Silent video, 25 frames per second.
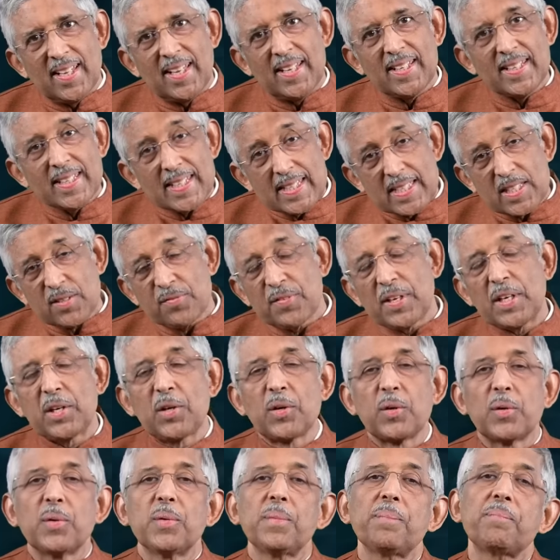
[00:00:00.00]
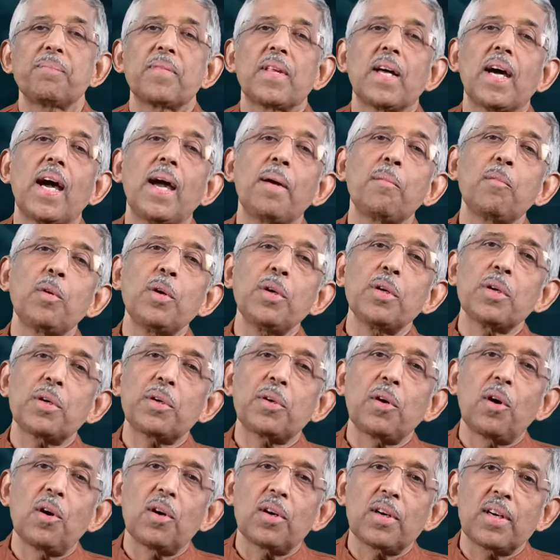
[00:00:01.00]
In this video, I'm going to
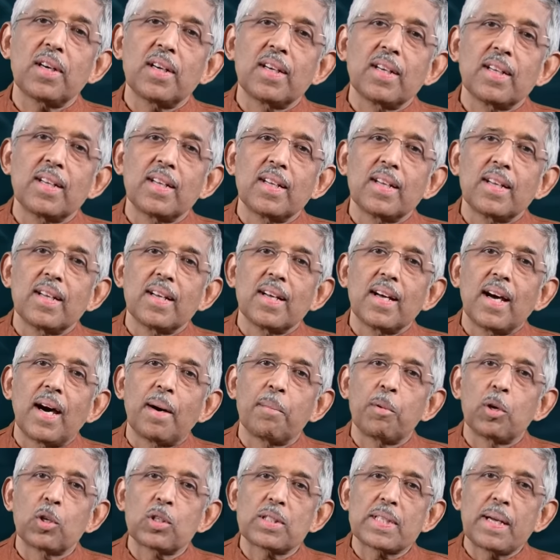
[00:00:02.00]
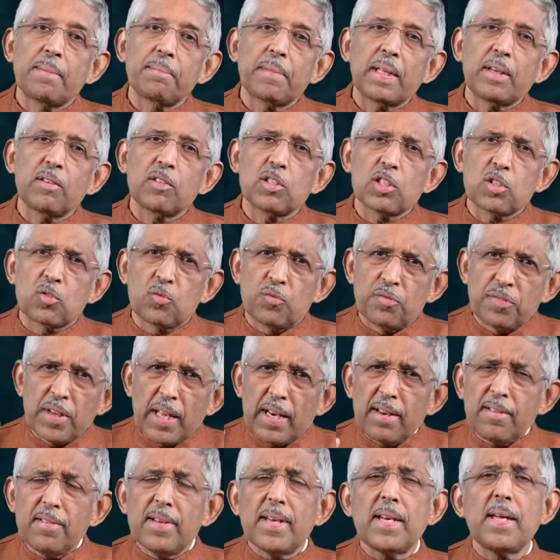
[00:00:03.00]
talk about something which is
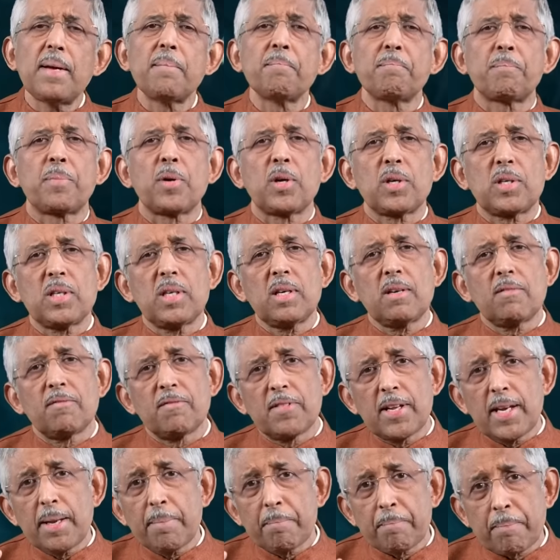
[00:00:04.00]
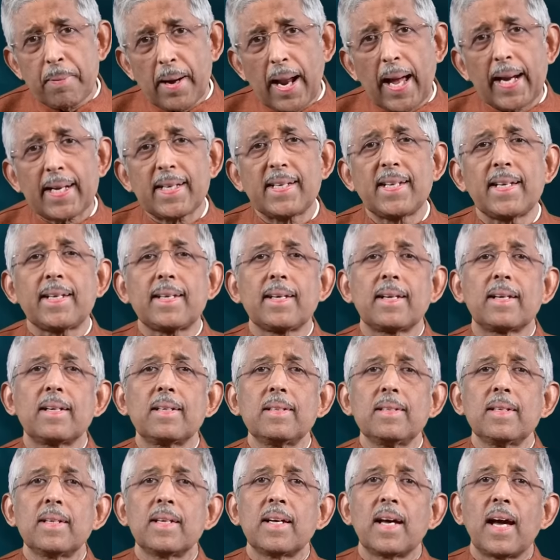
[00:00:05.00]
very, very important, very practical
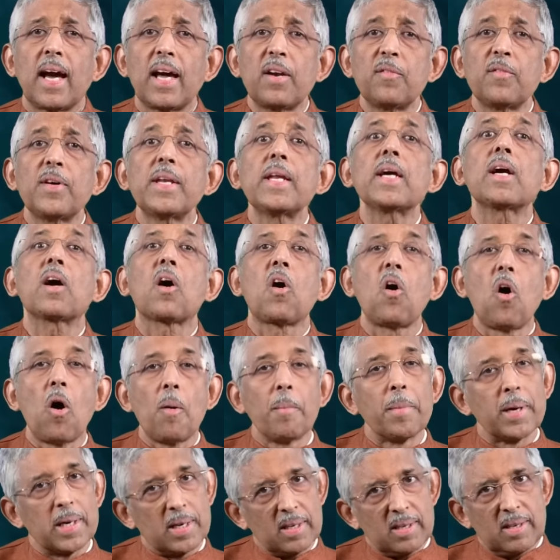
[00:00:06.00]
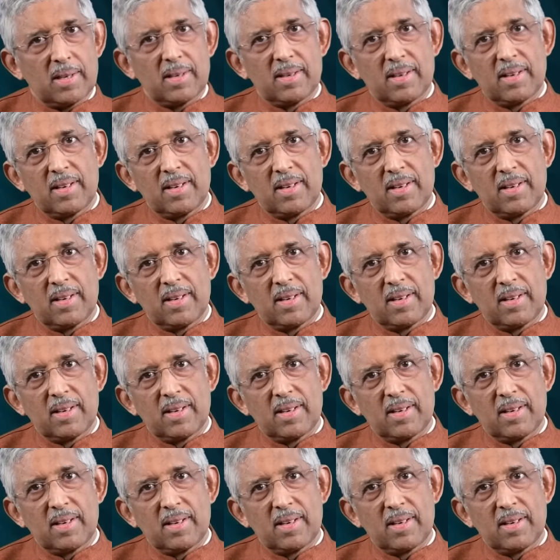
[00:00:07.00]
and very common,